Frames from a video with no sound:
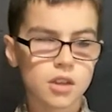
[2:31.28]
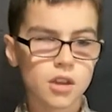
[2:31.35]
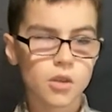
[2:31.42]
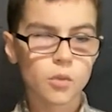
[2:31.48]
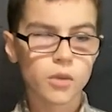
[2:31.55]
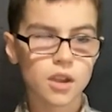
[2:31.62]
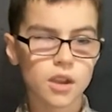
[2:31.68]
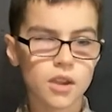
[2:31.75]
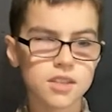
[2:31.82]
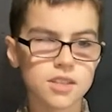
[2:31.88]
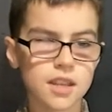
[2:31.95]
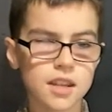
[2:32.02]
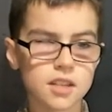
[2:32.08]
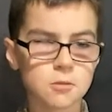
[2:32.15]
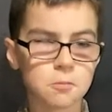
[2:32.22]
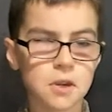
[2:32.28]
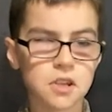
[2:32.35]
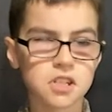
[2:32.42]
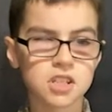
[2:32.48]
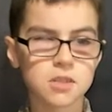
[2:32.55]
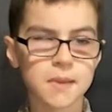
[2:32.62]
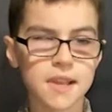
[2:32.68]
We are excited to
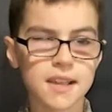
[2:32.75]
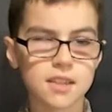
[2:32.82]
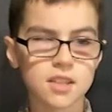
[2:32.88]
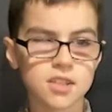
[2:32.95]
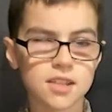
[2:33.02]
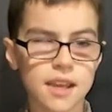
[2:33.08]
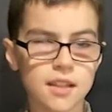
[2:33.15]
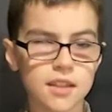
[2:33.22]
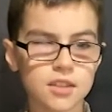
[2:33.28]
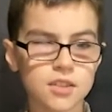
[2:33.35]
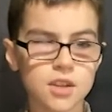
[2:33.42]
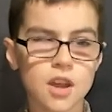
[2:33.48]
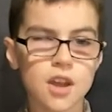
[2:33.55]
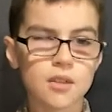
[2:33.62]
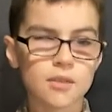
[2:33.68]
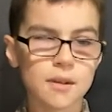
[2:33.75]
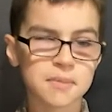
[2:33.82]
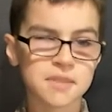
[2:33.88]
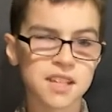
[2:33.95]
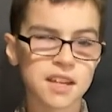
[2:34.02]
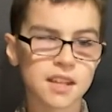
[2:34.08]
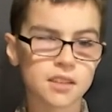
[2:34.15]
participate in this challenge
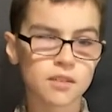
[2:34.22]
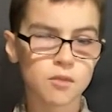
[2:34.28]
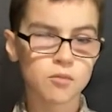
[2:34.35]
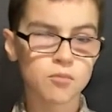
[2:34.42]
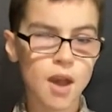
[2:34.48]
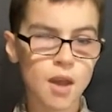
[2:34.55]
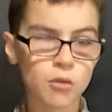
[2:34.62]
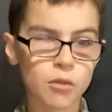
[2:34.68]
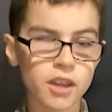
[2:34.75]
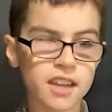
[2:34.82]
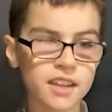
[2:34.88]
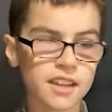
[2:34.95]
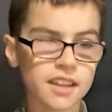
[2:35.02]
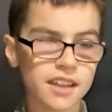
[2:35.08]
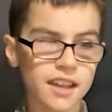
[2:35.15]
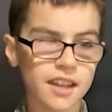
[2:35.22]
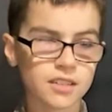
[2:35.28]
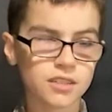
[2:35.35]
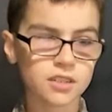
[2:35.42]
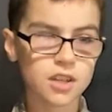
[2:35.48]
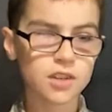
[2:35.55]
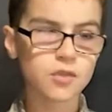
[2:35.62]
representing the Vermont wing and
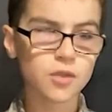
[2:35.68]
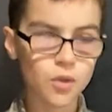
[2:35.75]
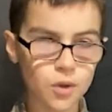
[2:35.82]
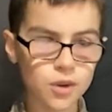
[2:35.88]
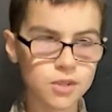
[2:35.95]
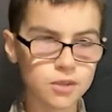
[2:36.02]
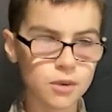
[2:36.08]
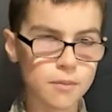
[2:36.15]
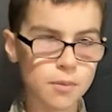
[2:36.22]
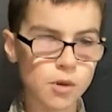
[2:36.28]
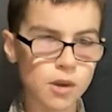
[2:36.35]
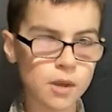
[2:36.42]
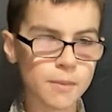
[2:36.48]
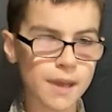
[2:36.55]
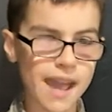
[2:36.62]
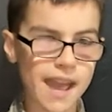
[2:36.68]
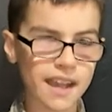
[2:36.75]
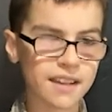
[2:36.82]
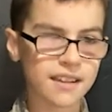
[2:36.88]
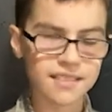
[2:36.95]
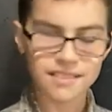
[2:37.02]
look forward to reporting back.